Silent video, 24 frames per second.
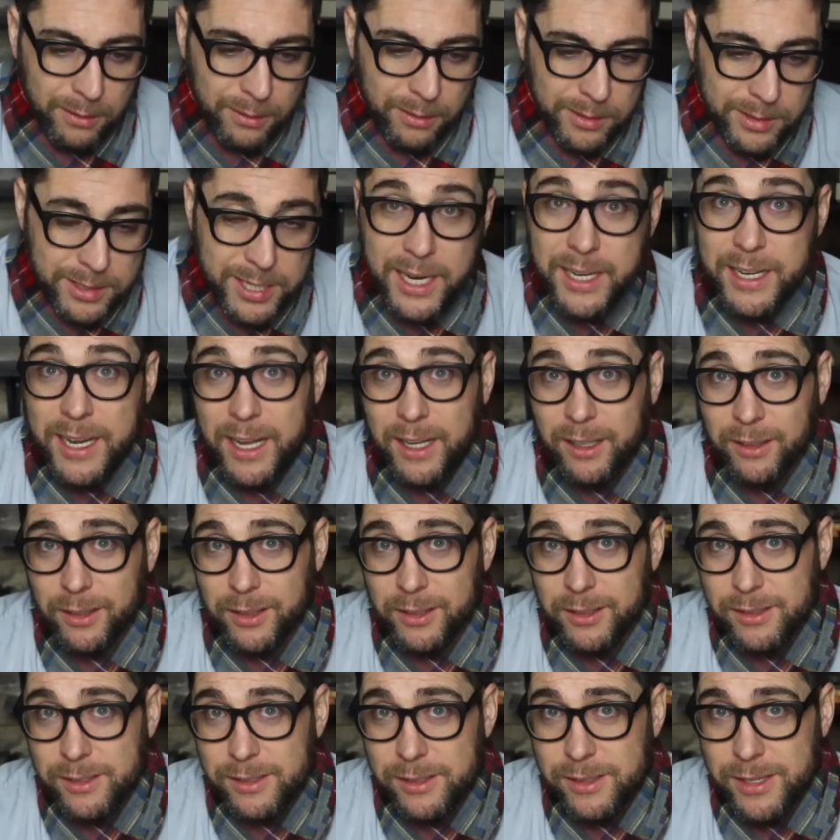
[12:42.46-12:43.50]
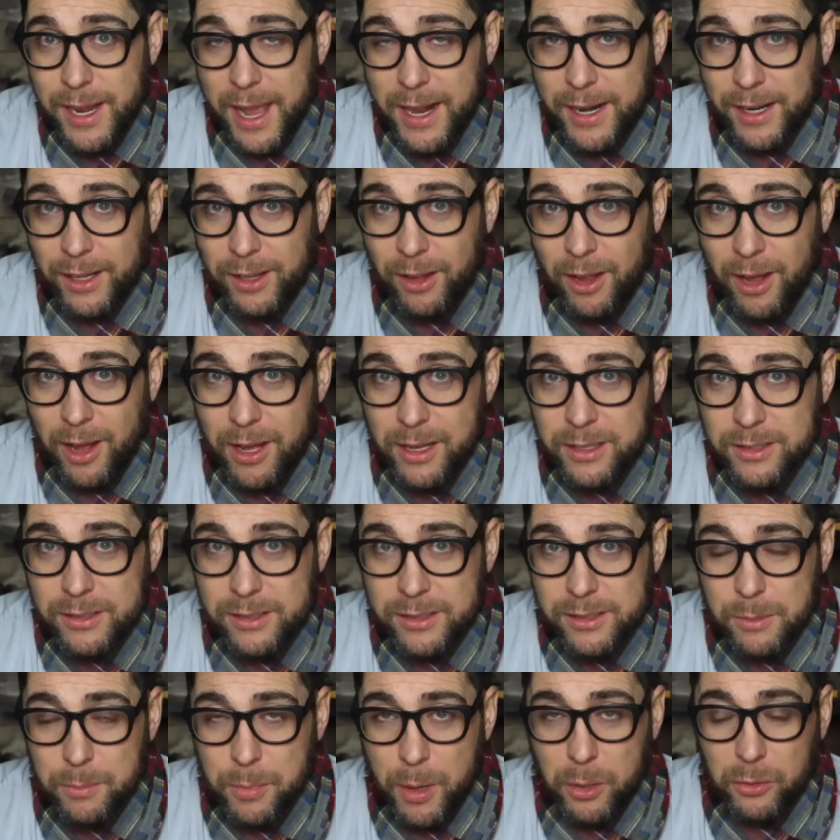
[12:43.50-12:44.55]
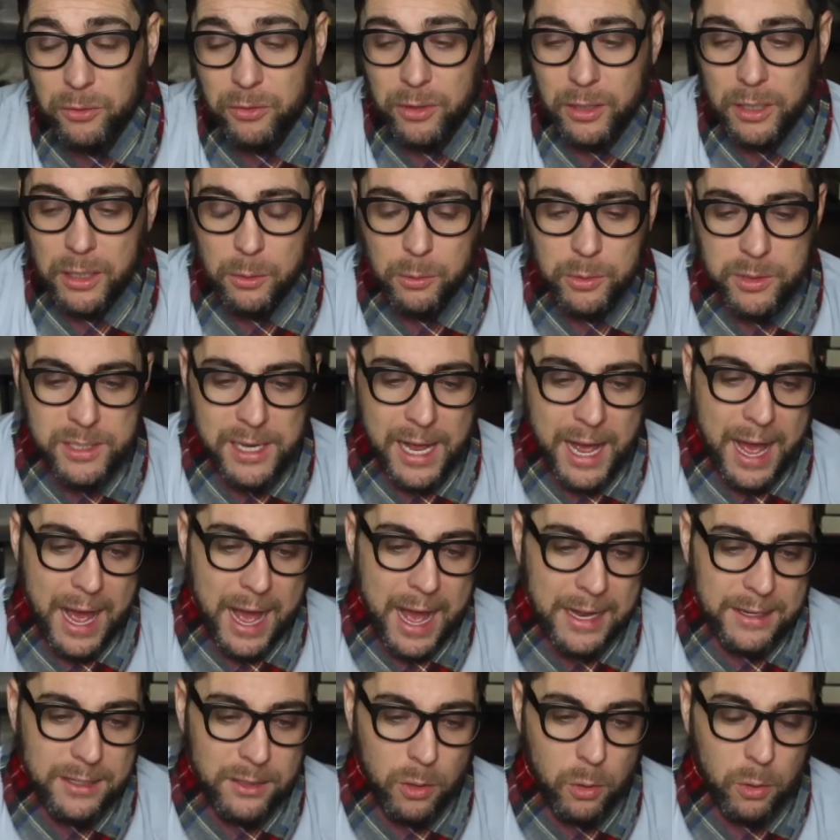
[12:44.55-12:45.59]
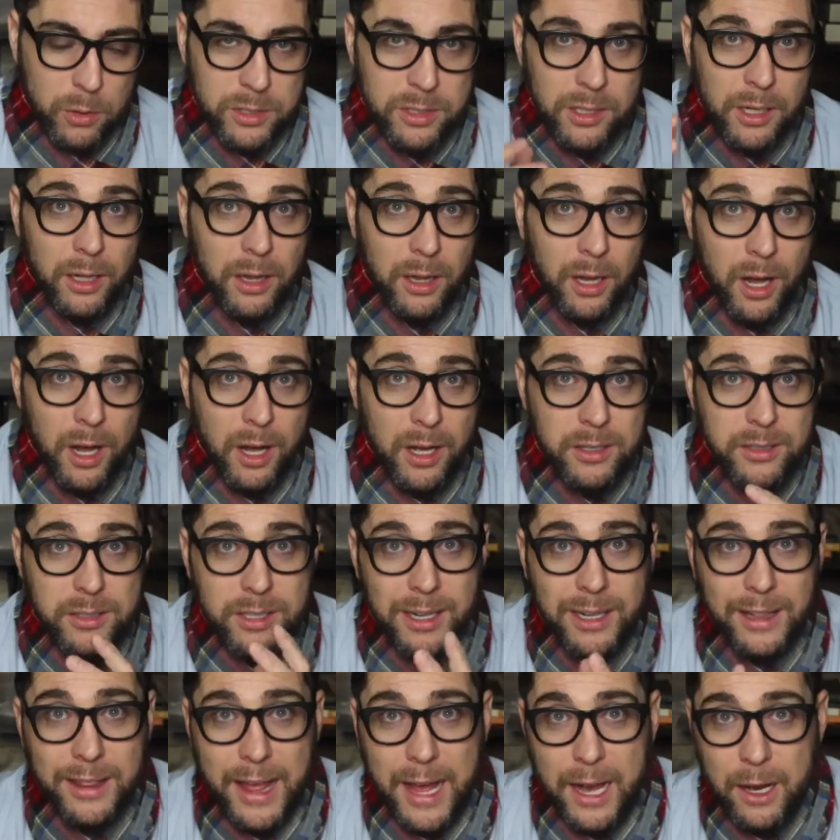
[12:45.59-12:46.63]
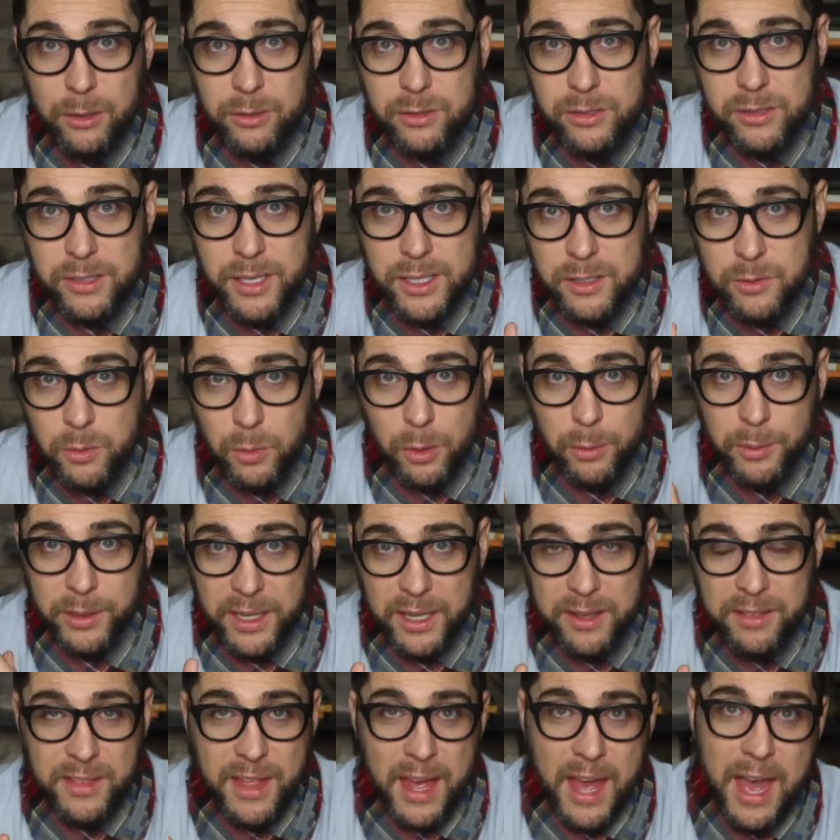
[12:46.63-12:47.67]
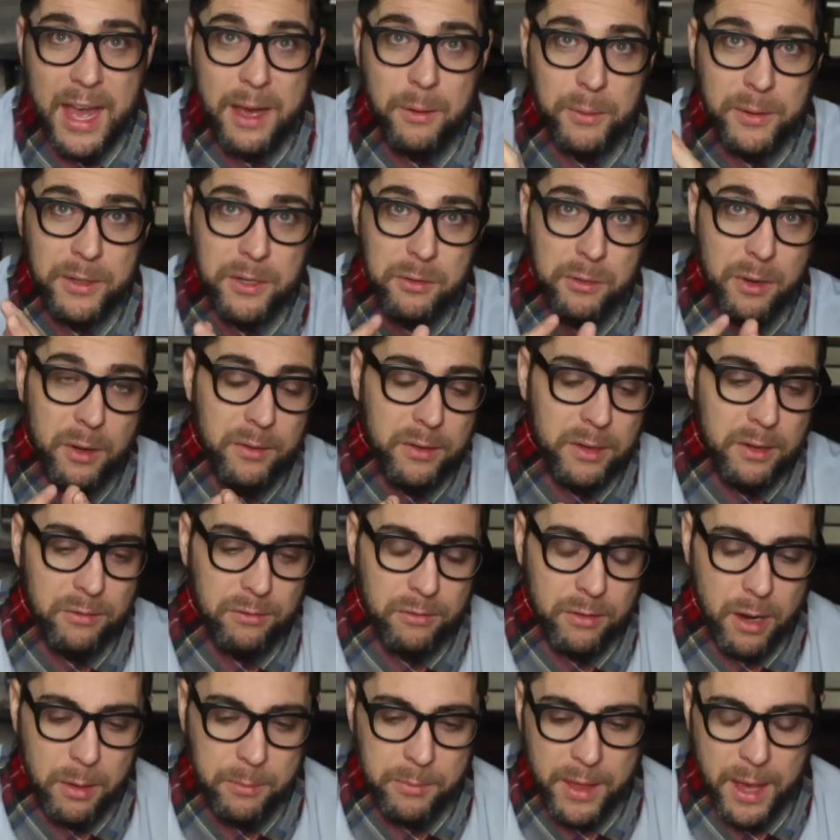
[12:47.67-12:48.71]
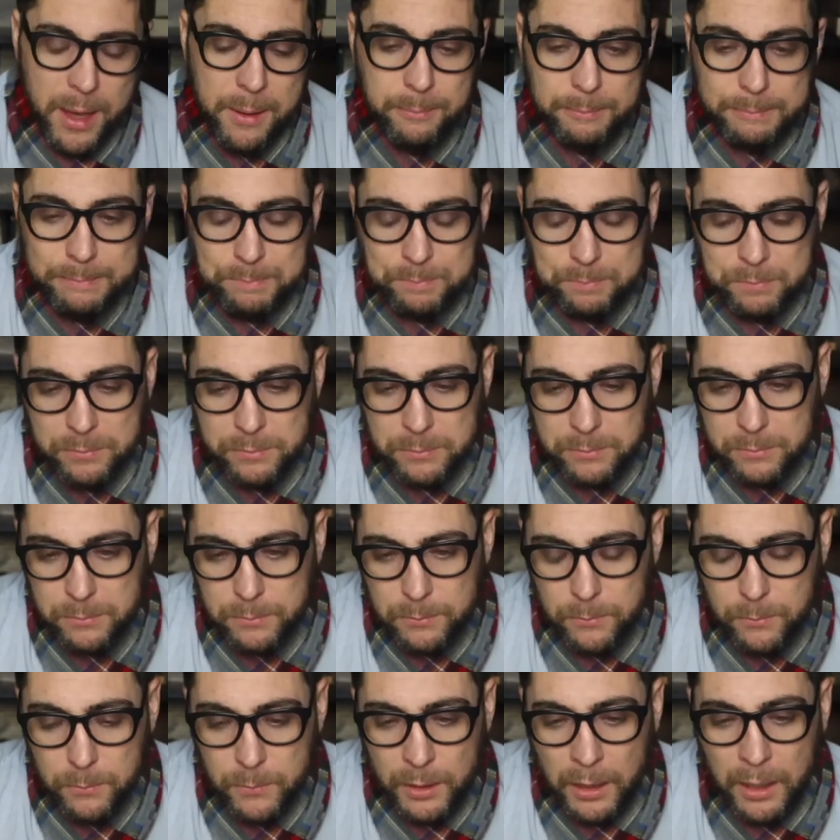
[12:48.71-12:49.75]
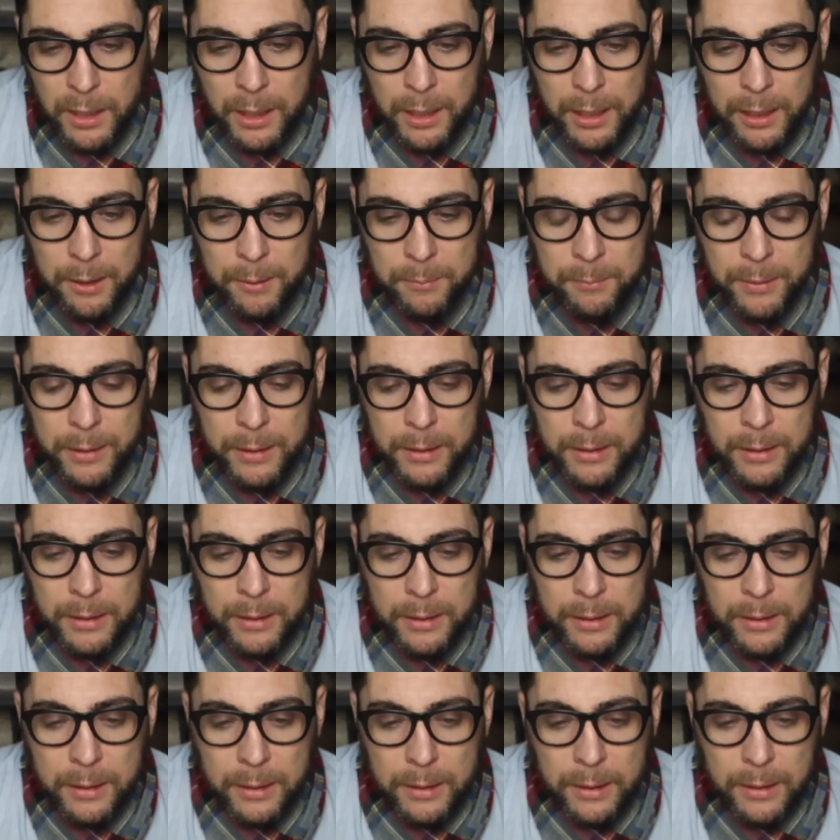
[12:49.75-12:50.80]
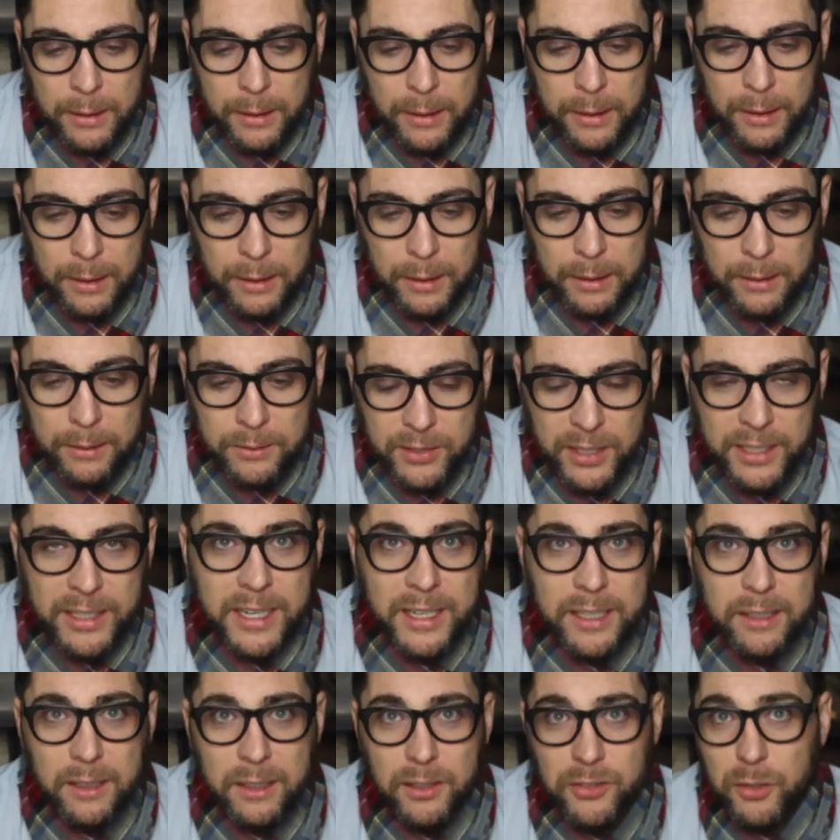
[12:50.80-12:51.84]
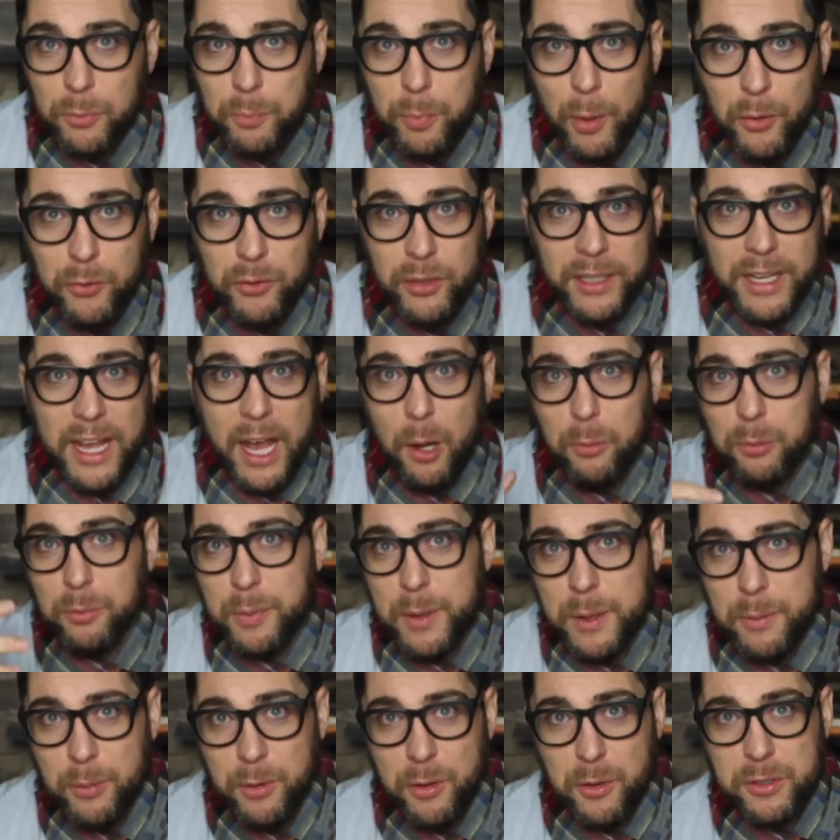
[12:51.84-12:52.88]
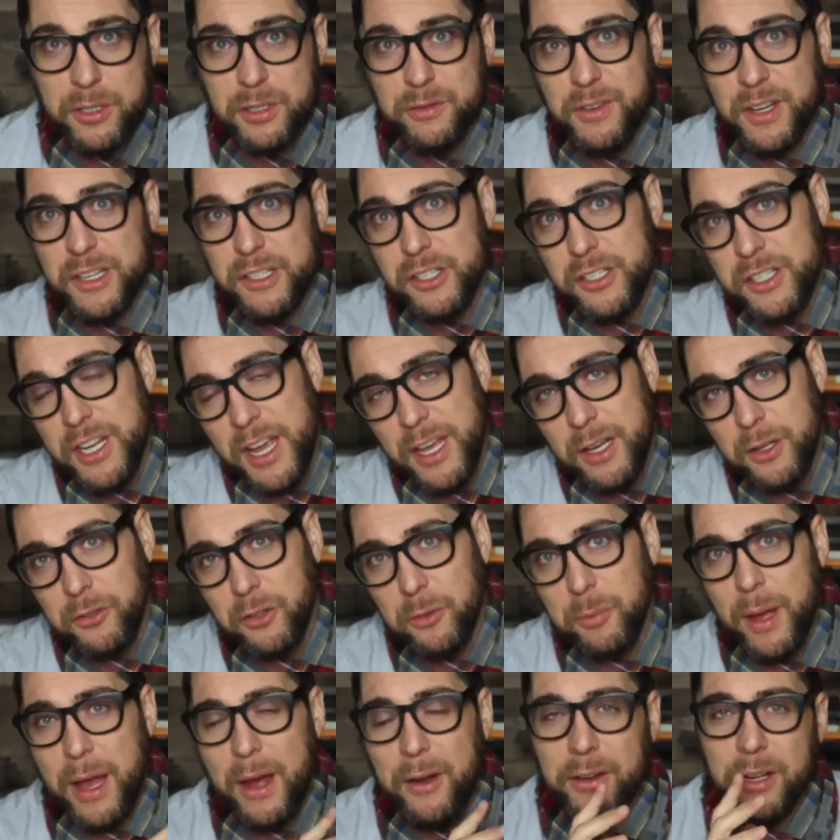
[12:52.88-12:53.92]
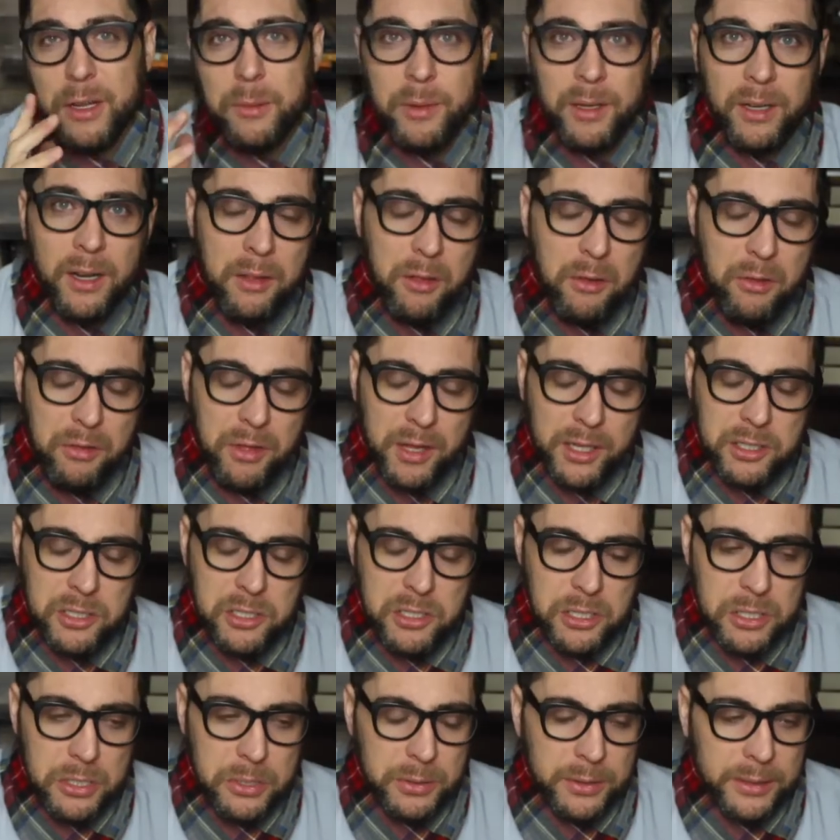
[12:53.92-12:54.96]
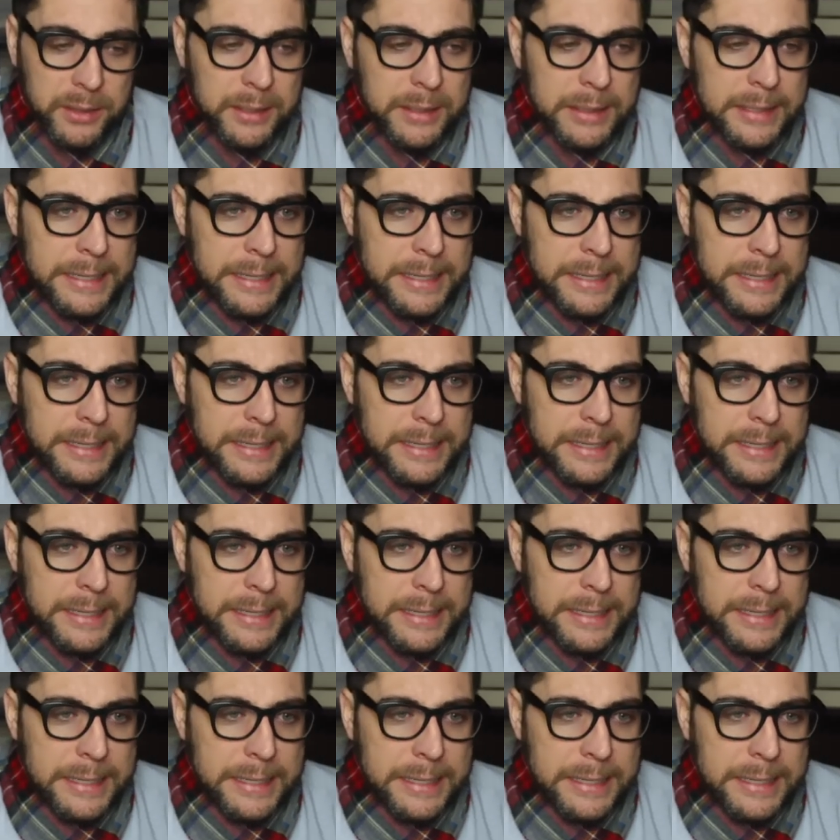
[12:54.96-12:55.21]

St. Nicholas, Santa Claus, supposedly was at, of course, Klaus, that's where we get that, we derivate it from that. St. Nicholas supposedly helped people, there's a VeggieTales about him and other things too, and